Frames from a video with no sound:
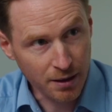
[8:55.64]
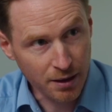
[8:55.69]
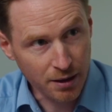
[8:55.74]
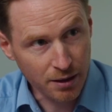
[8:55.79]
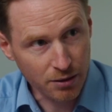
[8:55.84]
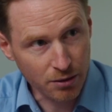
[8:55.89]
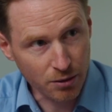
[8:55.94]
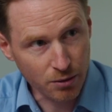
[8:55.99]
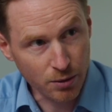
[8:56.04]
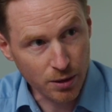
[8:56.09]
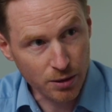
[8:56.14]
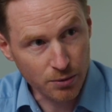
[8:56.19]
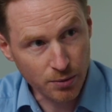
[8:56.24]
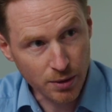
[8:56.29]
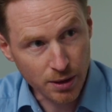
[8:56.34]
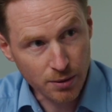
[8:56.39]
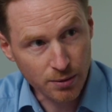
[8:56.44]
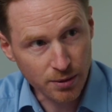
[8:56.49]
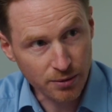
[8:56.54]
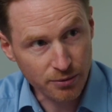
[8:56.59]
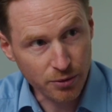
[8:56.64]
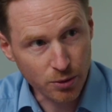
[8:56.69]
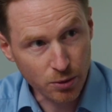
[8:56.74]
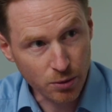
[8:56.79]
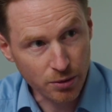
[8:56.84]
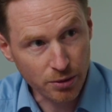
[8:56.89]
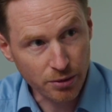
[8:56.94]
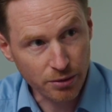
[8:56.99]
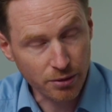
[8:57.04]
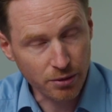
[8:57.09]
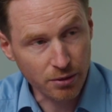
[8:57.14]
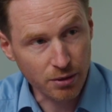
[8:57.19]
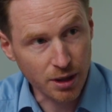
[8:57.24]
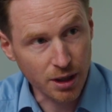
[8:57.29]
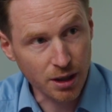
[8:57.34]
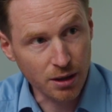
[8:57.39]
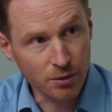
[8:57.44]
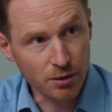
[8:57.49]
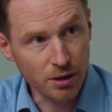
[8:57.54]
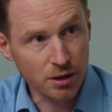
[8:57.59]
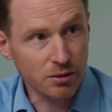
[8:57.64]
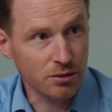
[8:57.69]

So what we will focus on now in